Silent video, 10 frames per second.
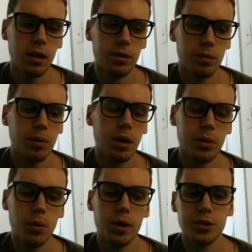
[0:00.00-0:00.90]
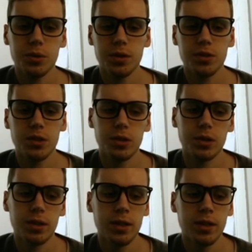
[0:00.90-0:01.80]
you probably want to
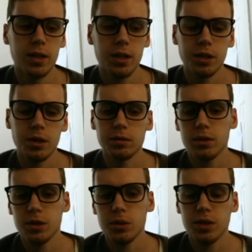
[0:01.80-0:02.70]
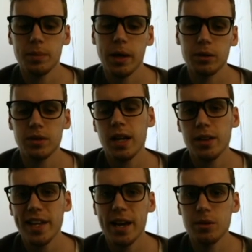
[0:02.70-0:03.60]
consider using about
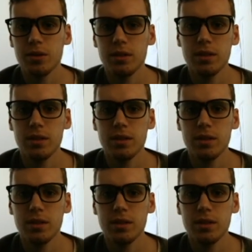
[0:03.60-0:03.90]
10,000